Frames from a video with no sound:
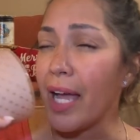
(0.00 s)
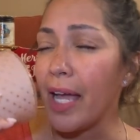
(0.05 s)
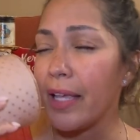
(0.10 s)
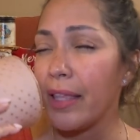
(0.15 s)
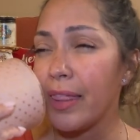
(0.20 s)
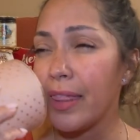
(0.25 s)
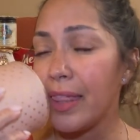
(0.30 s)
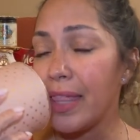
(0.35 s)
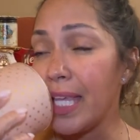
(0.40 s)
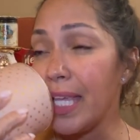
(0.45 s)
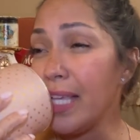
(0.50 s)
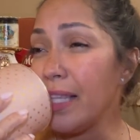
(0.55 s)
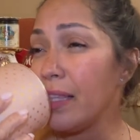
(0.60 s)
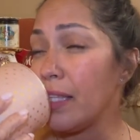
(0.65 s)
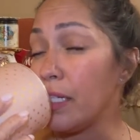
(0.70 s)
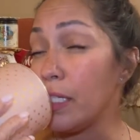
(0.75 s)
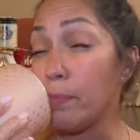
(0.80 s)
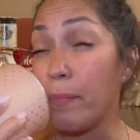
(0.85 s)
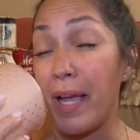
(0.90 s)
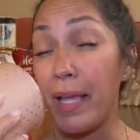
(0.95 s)
I think
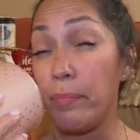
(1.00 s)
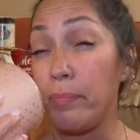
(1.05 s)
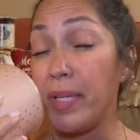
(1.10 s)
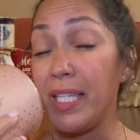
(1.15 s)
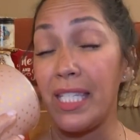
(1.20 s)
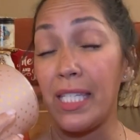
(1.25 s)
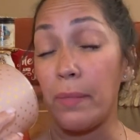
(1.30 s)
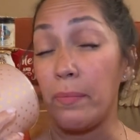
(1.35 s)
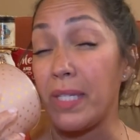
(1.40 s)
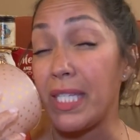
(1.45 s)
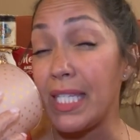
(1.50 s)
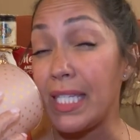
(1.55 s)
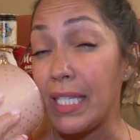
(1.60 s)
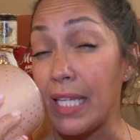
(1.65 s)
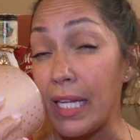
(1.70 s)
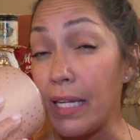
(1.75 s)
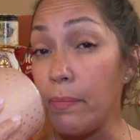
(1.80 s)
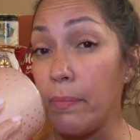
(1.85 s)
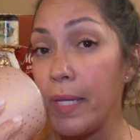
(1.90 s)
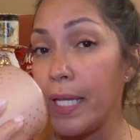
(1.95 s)
there might be some
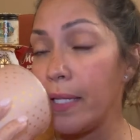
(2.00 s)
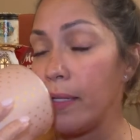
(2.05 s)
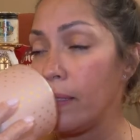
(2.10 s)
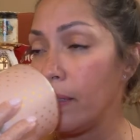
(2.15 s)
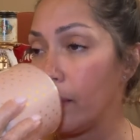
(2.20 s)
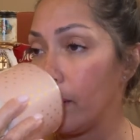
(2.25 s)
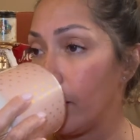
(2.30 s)
cinnamon,